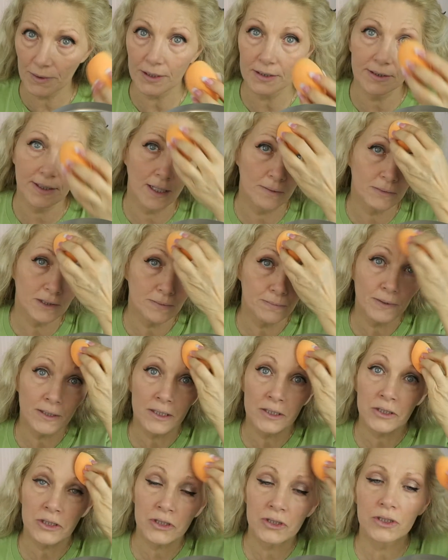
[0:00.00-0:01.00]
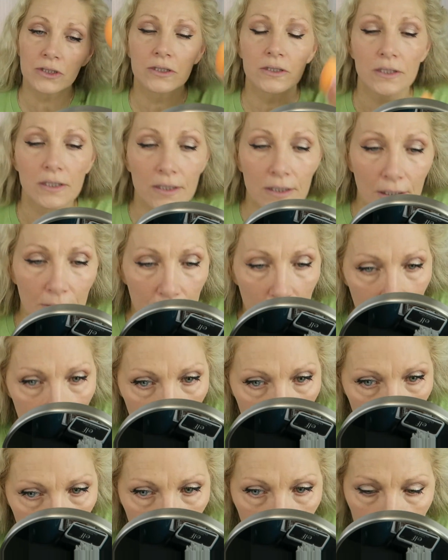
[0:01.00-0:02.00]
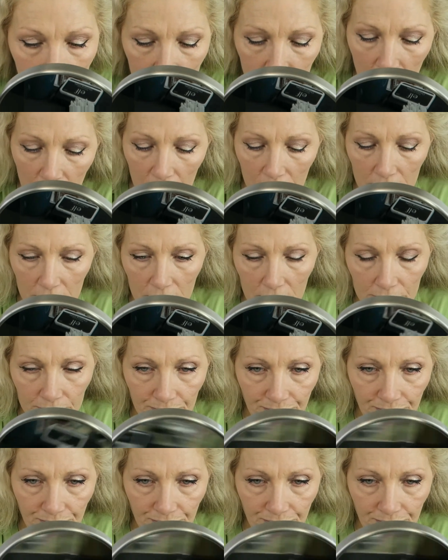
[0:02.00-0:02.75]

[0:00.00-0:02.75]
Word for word: with a damp sponge just to get rid of any brush marks.